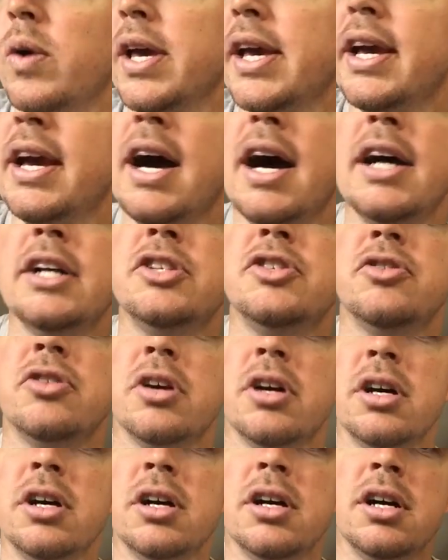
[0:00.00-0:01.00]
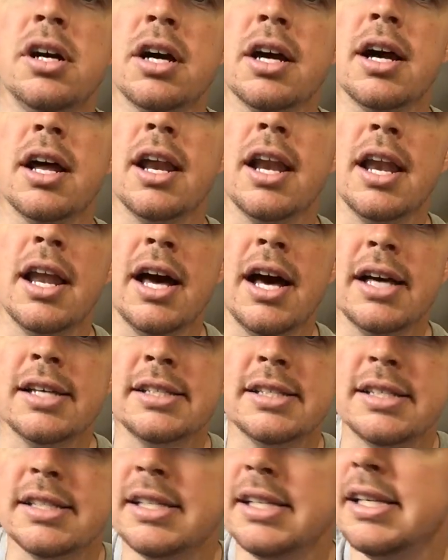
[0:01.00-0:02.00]
We got drunk on
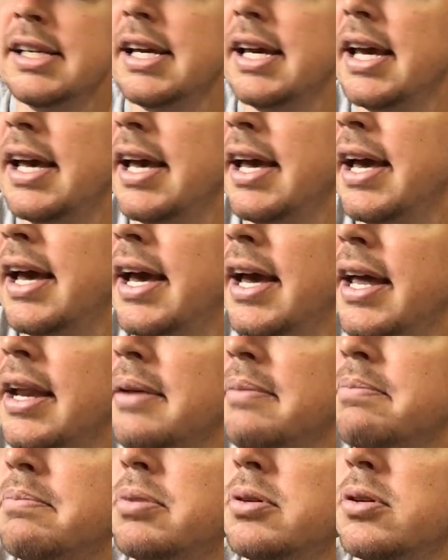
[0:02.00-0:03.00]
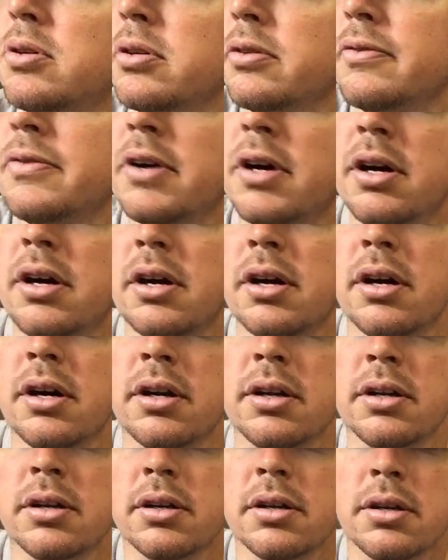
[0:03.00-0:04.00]
La Siena
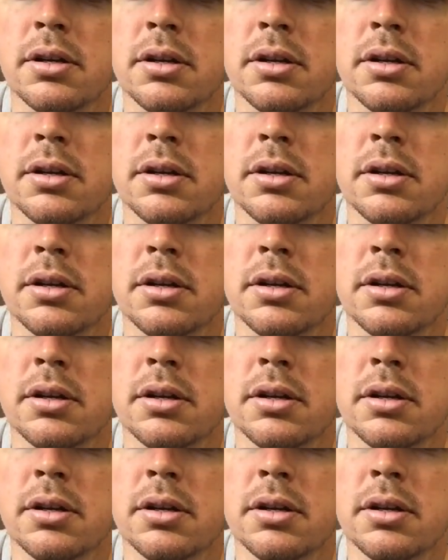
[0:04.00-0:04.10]
Boulevard,